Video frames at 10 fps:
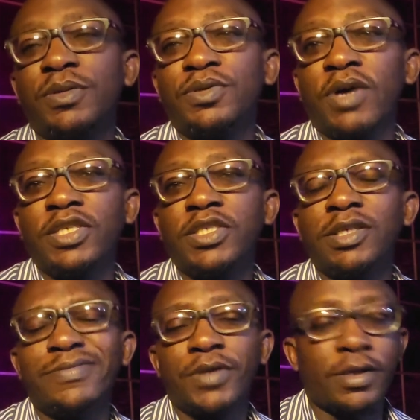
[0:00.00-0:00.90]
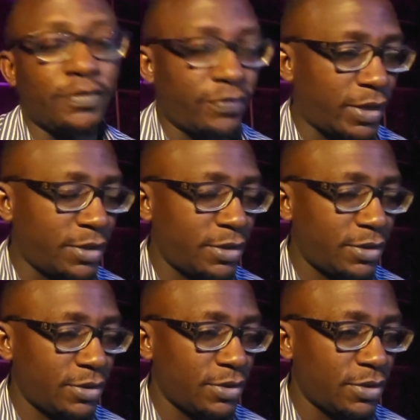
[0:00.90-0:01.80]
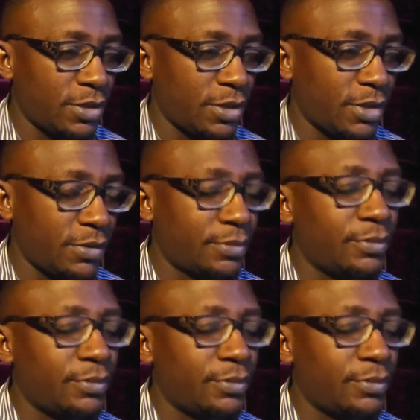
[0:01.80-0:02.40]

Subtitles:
able to achieve that effect. Okay,